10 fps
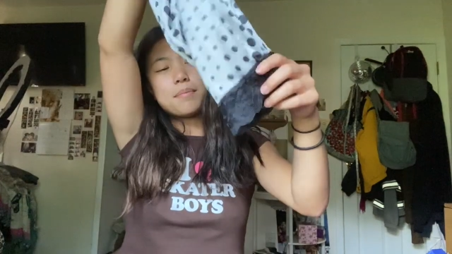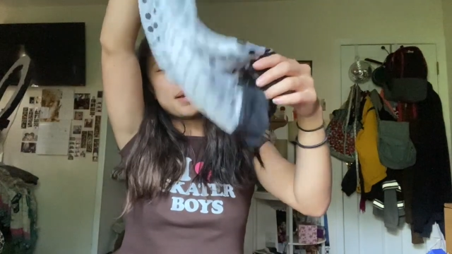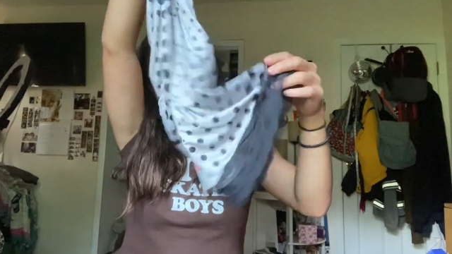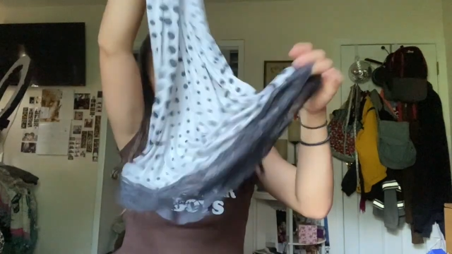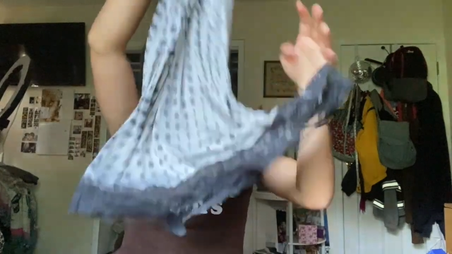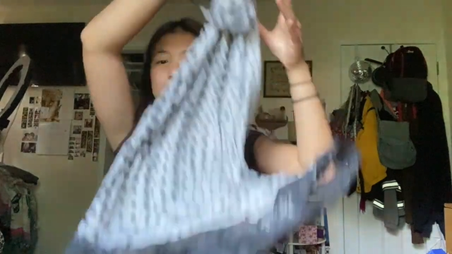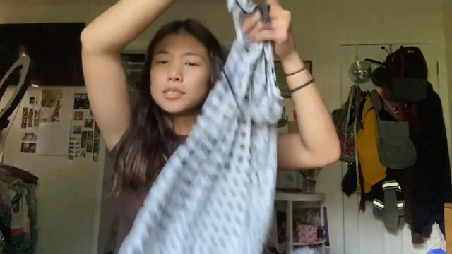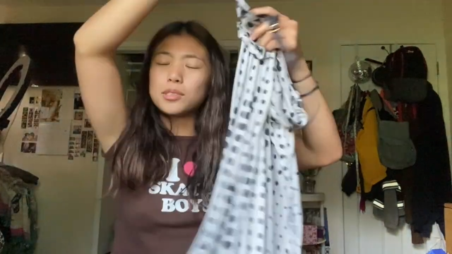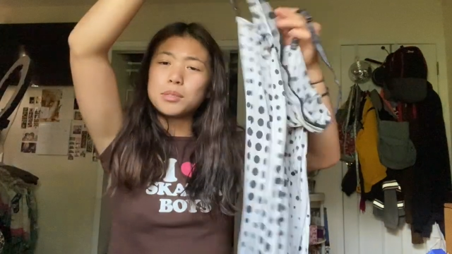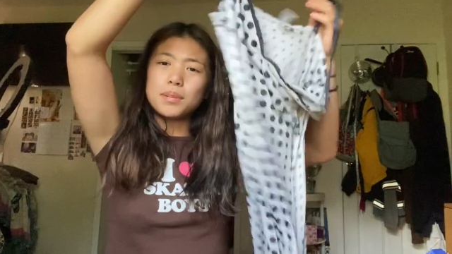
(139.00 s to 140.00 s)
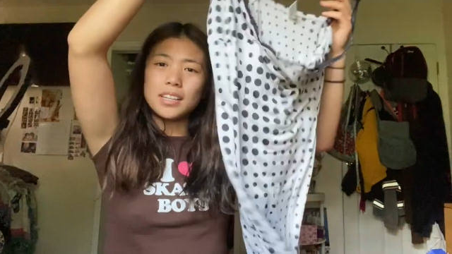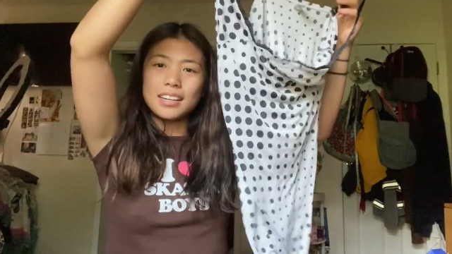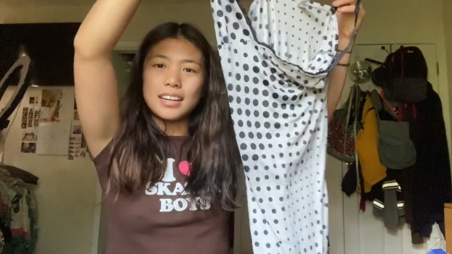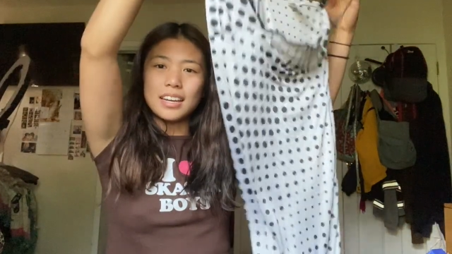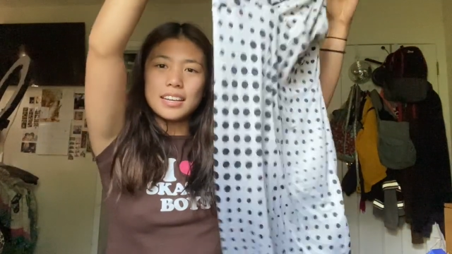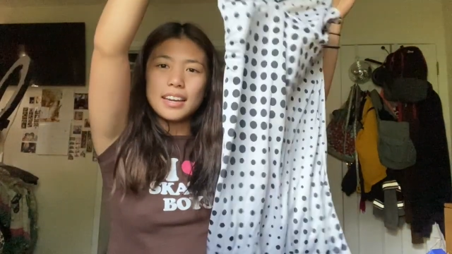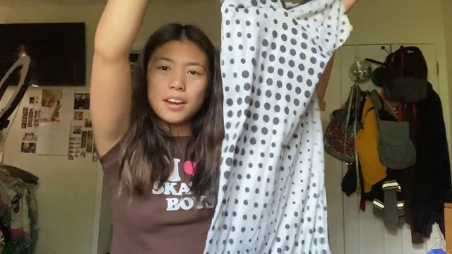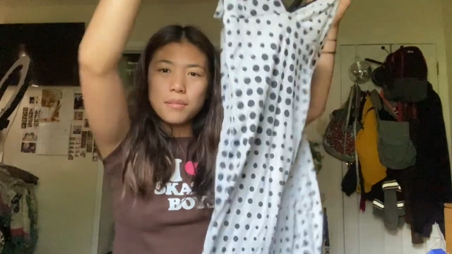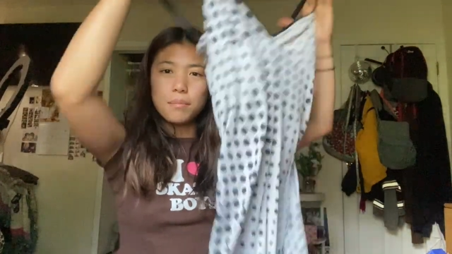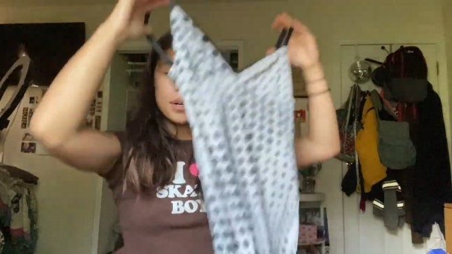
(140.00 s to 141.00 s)
might be supposed to be, like, a
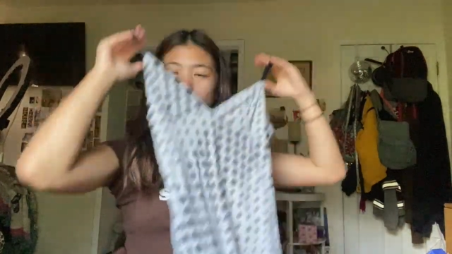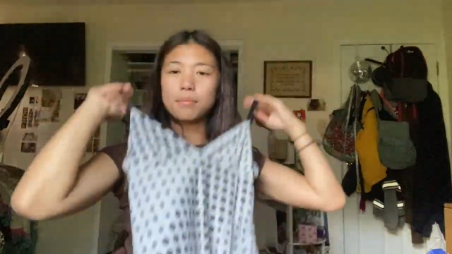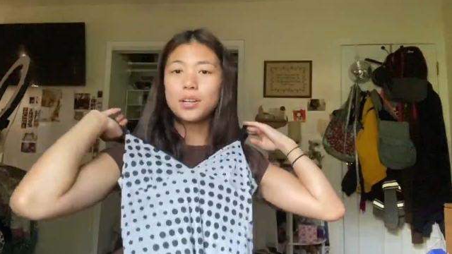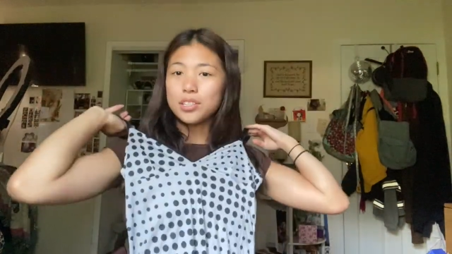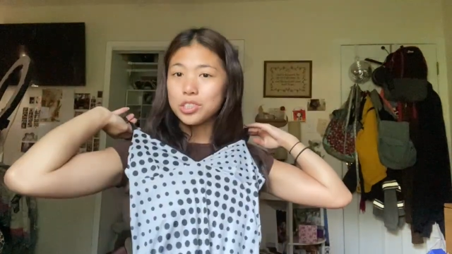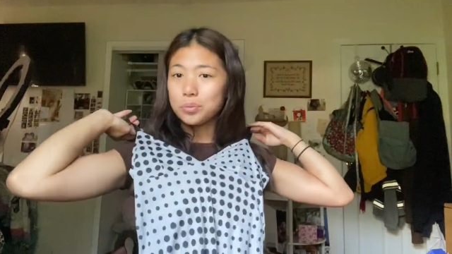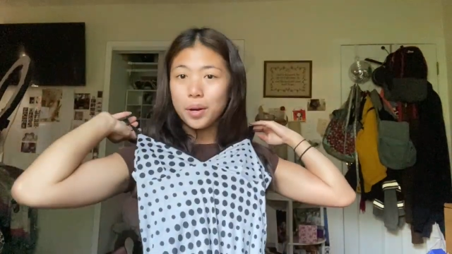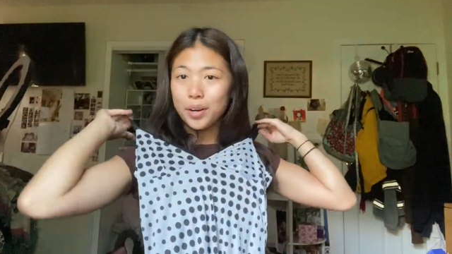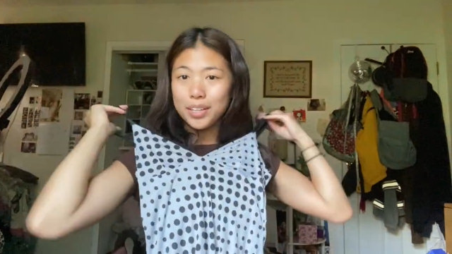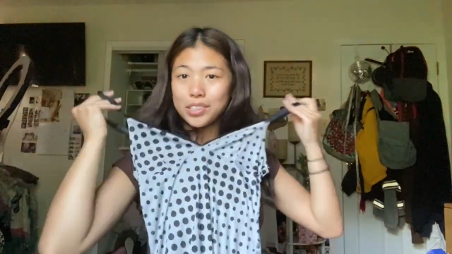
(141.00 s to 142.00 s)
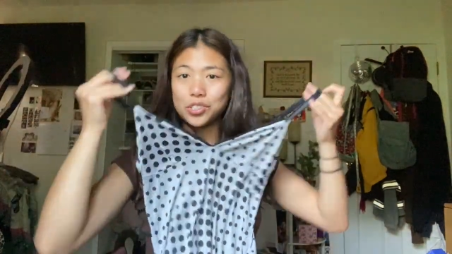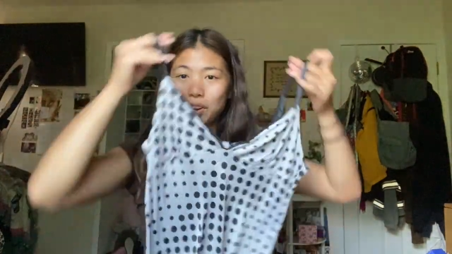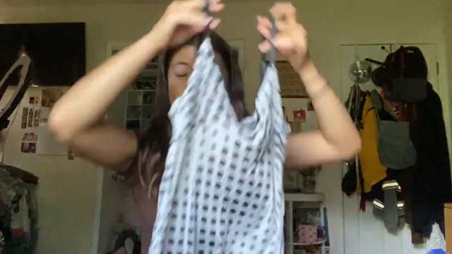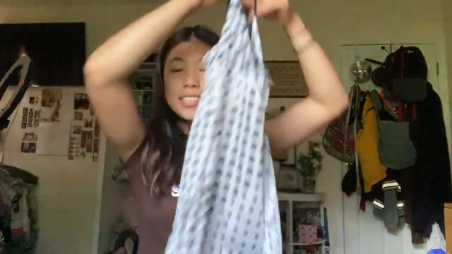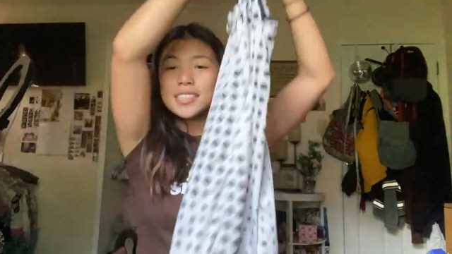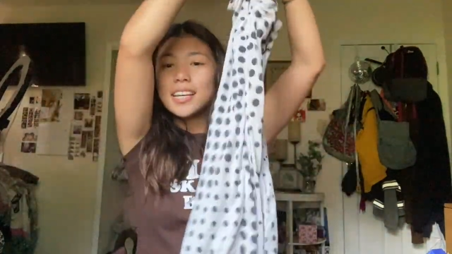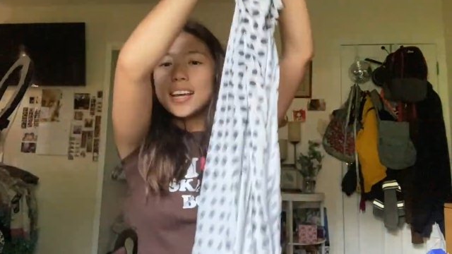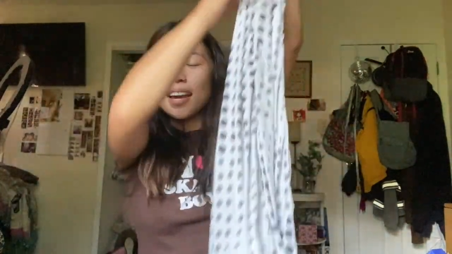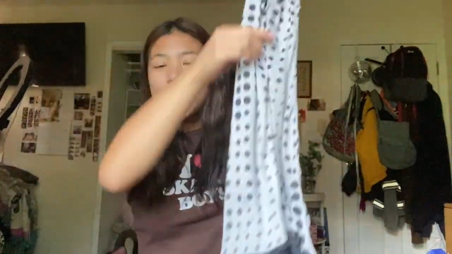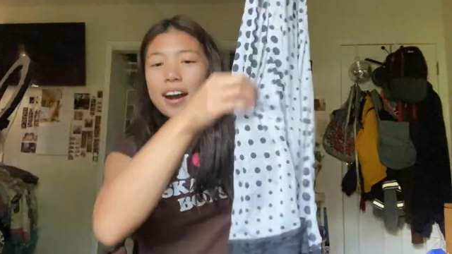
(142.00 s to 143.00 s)
nightgown, but I'm gonna just wear it as a dress.
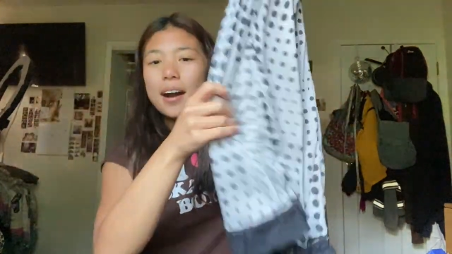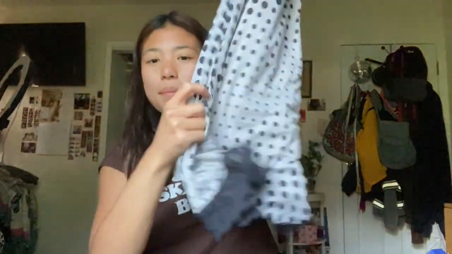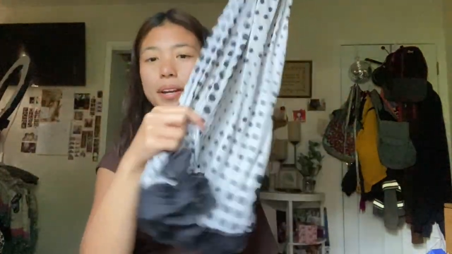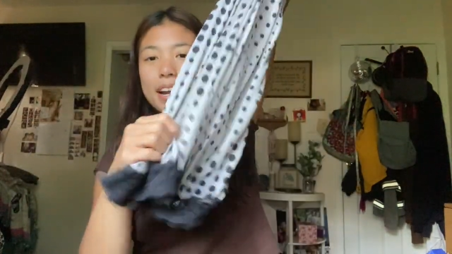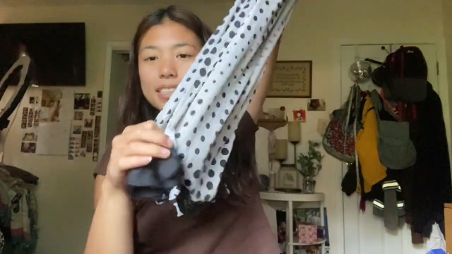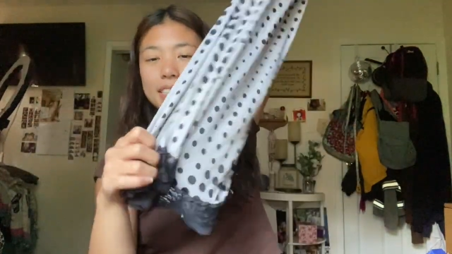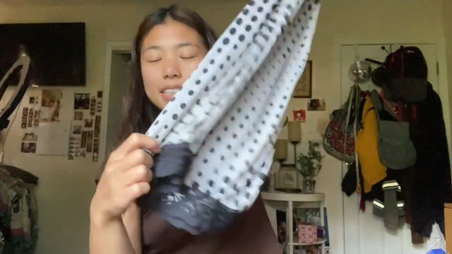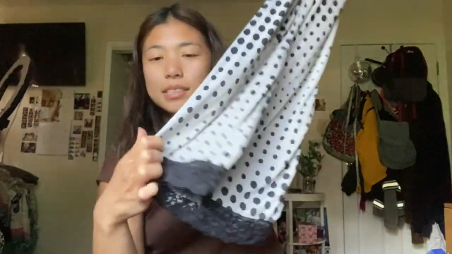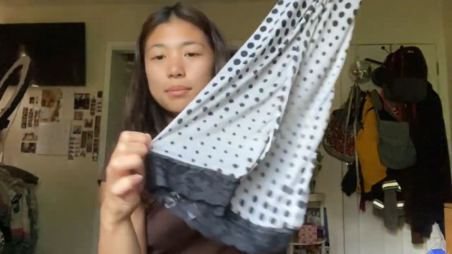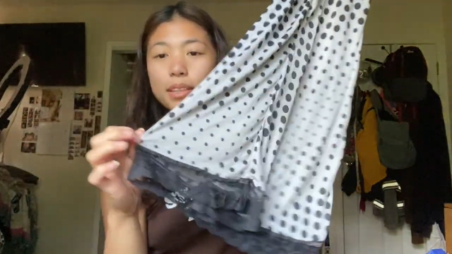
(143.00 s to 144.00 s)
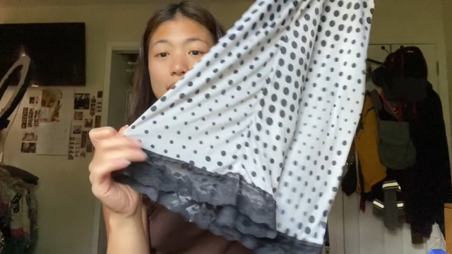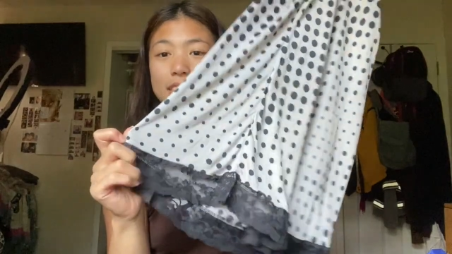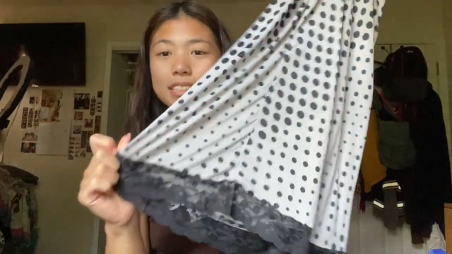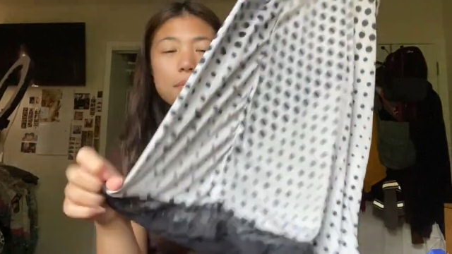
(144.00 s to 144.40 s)
It has, like, some lace on the